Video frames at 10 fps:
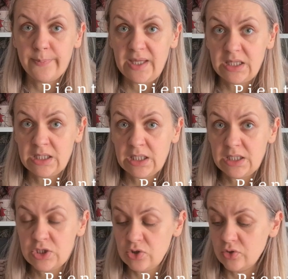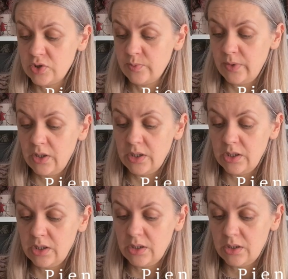Pientare socks
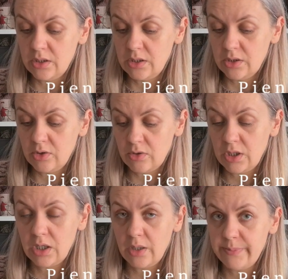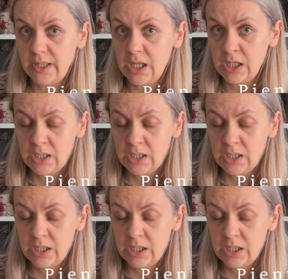by Jonna Kapela.